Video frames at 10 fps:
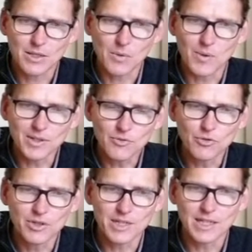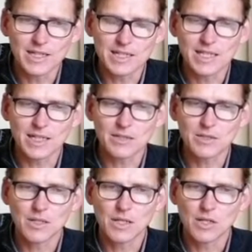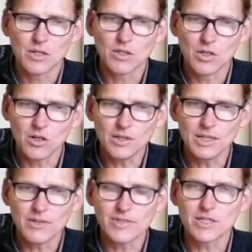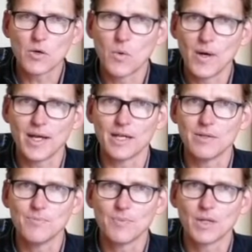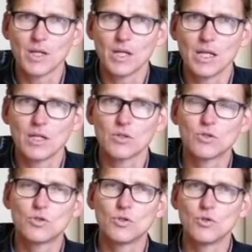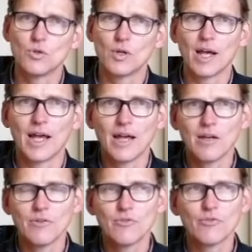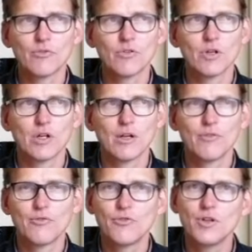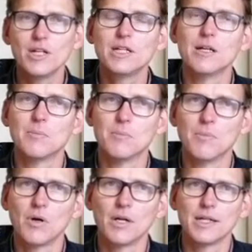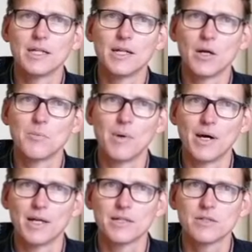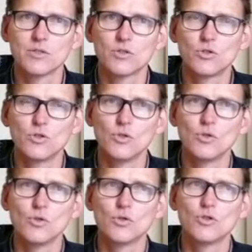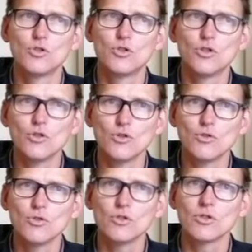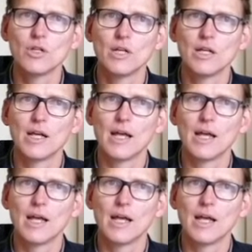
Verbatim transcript: The wonderful thing is that God gives us a way to have freedom in our minds to choose